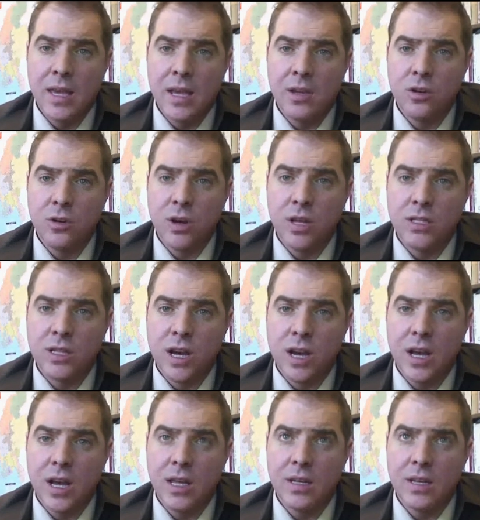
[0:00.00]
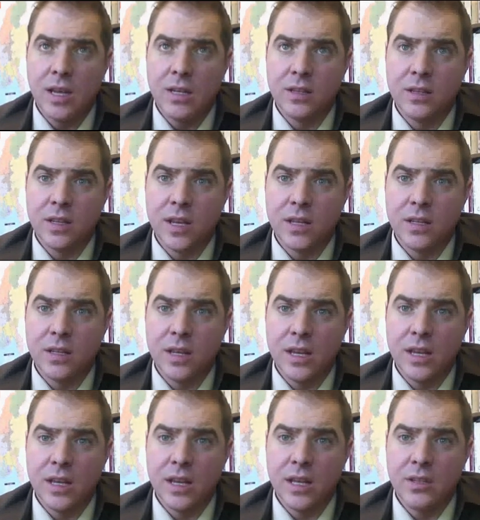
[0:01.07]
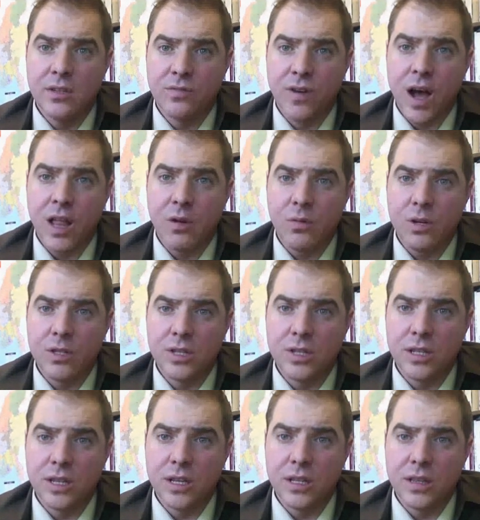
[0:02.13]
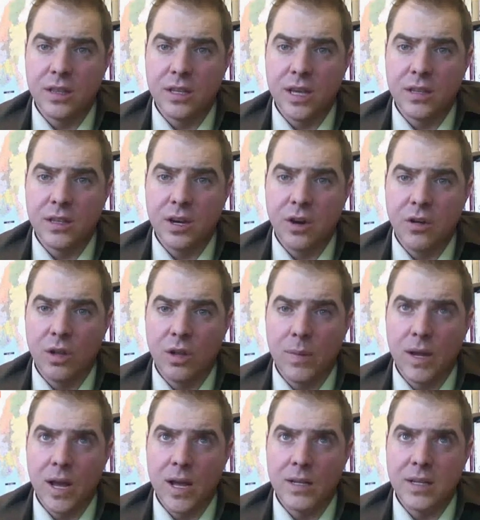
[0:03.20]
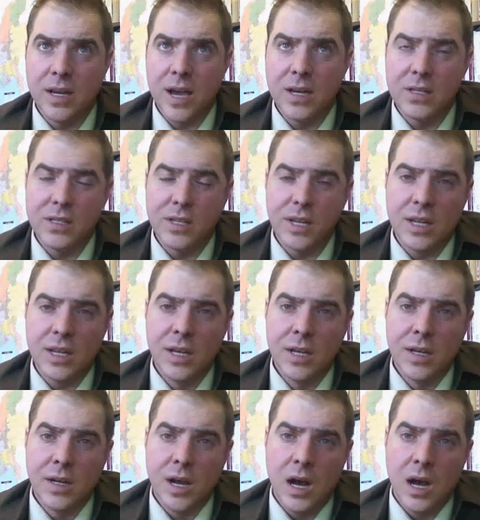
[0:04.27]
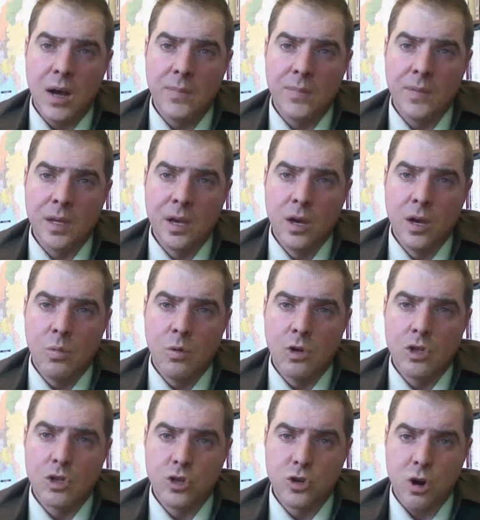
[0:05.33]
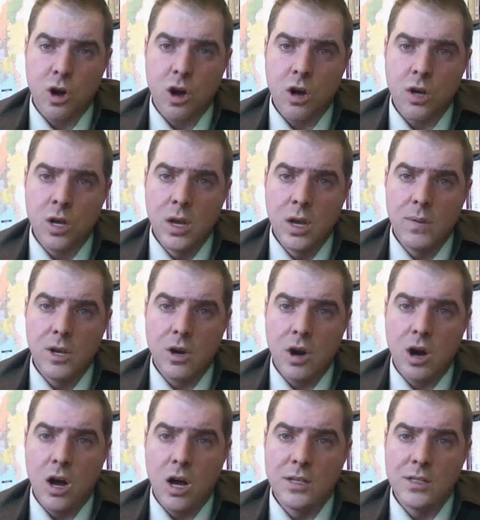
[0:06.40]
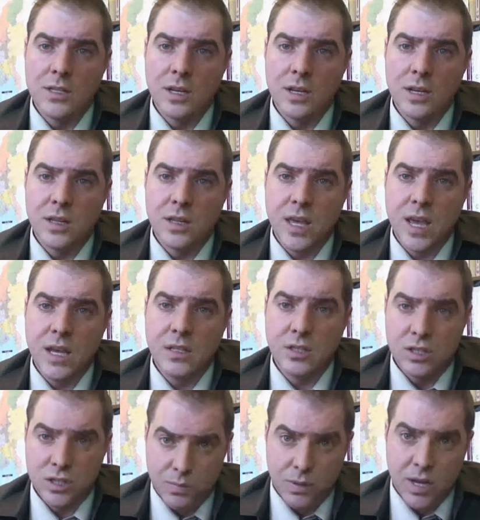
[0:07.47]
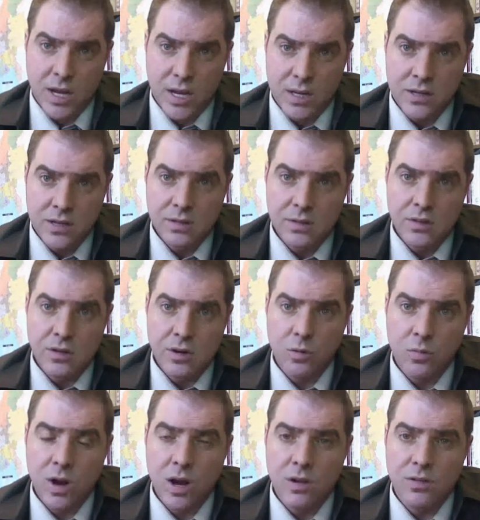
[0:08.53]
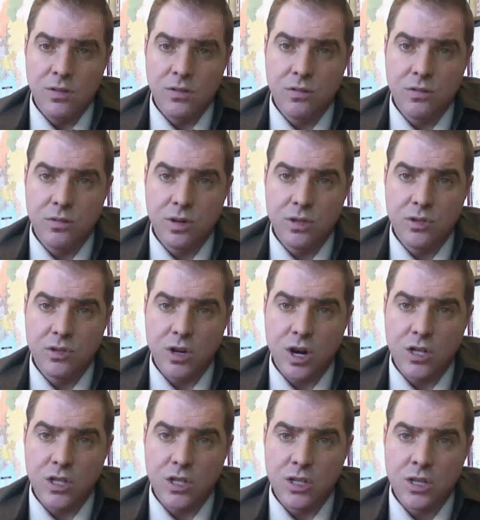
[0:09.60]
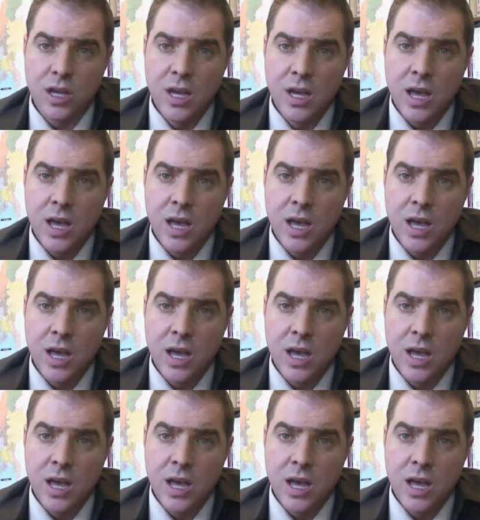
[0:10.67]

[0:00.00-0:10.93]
King Anoyatai and his followers in the early Bagan dynasty were strong because they displayed their wealth through construction,